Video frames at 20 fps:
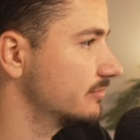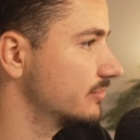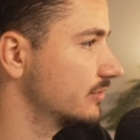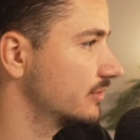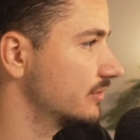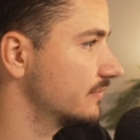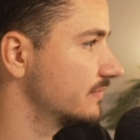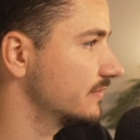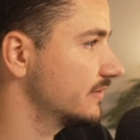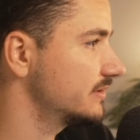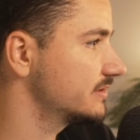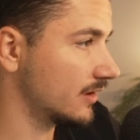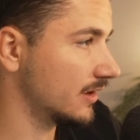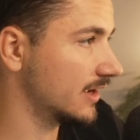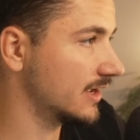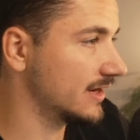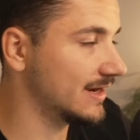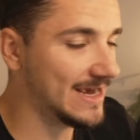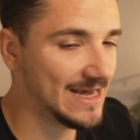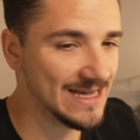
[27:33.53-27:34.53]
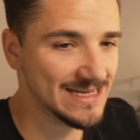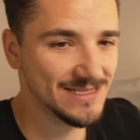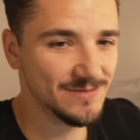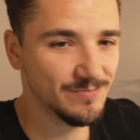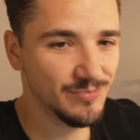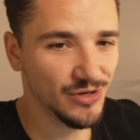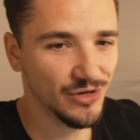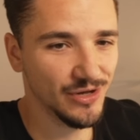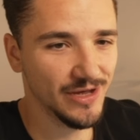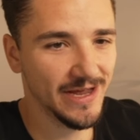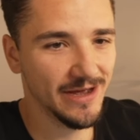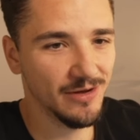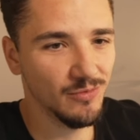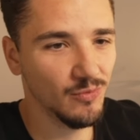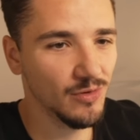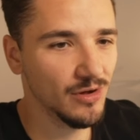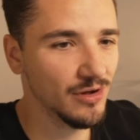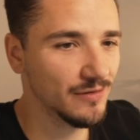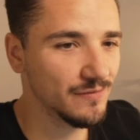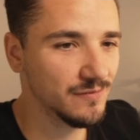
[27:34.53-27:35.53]
Perfect. And as per our
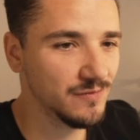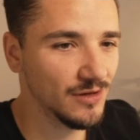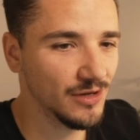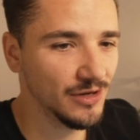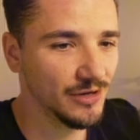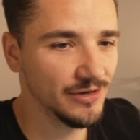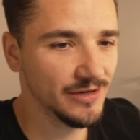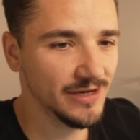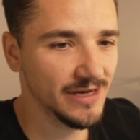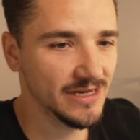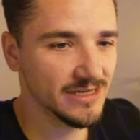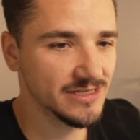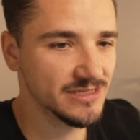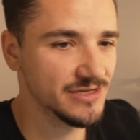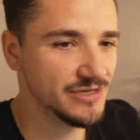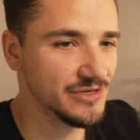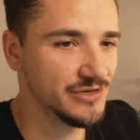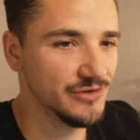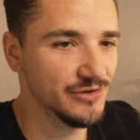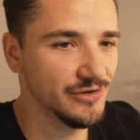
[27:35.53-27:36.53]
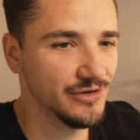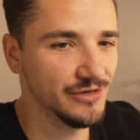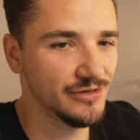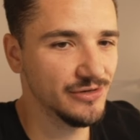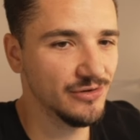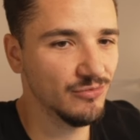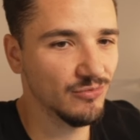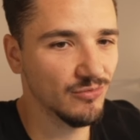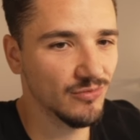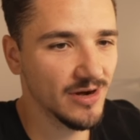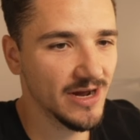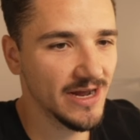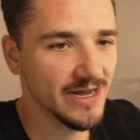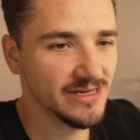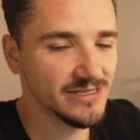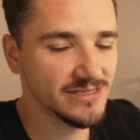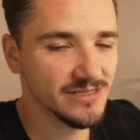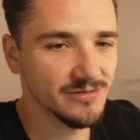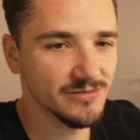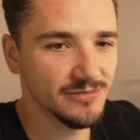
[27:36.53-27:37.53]
workflow, executed
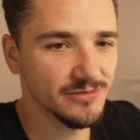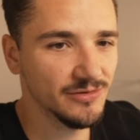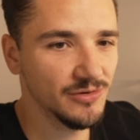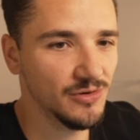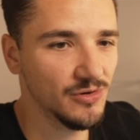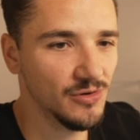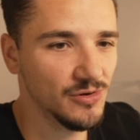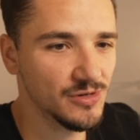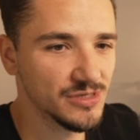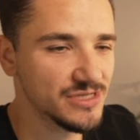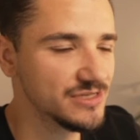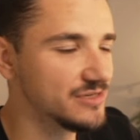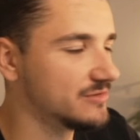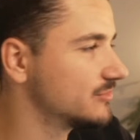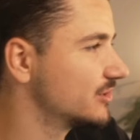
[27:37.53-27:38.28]
great. Awesome,